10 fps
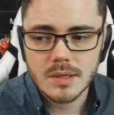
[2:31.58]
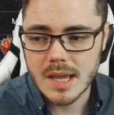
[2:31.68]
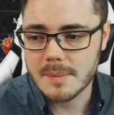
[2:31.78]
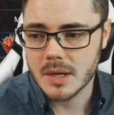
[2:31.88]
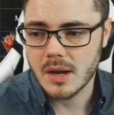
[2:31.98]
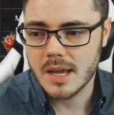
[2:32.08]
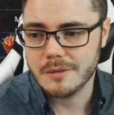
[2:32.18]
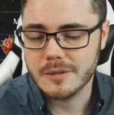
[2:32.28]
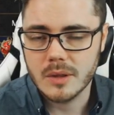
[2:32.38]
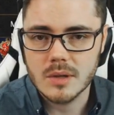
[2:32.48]
keeping an eye
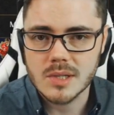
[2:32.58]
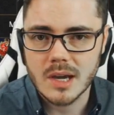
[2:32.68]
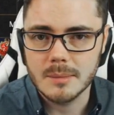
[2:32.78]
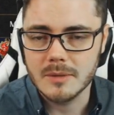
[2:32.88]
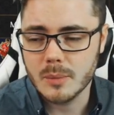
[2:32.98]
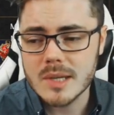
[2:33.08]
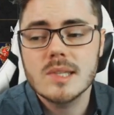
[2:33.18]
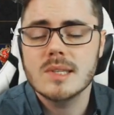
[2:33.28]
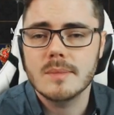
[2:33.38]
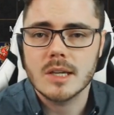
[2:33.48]
out for those high-level
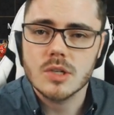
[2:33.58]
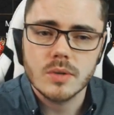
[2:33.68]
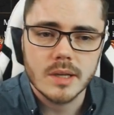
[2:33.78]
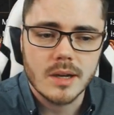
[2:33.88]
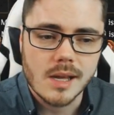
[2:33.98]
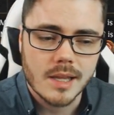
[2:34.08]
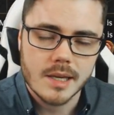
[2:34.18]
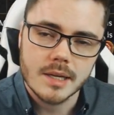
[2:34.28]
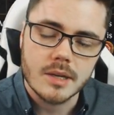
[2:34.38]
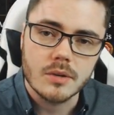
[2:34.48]
bases and making sure they're
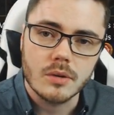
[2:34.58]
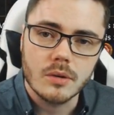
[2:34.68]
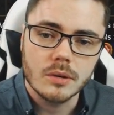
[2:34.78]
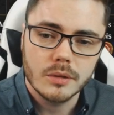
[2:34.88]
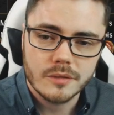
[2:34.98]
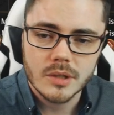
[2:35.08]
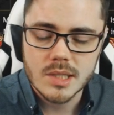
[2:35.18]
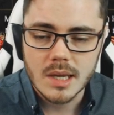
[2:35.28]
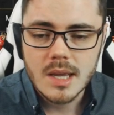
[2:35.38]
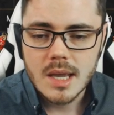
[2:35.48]
highlighted in your loot
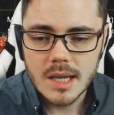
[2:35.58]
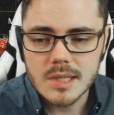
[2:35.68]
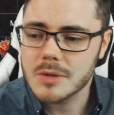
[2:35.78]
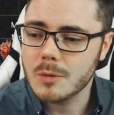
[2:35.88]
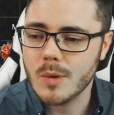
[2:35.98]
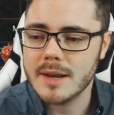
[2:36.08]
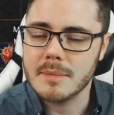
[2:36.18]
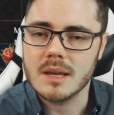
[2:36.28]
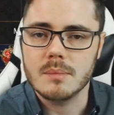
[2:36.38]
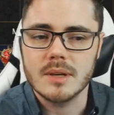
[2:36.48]
filter is a good way to
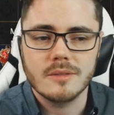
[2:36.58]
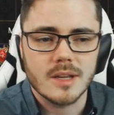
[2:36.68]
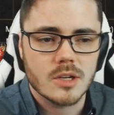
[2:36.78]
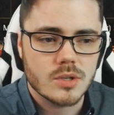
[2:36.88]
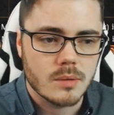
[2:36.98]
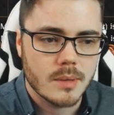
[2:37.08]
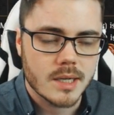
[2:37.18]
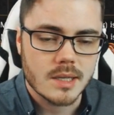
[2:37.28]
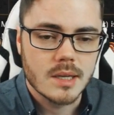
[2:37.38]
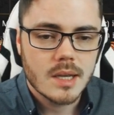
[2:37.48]
make a bit of extra
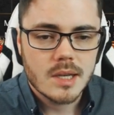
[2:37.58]
money.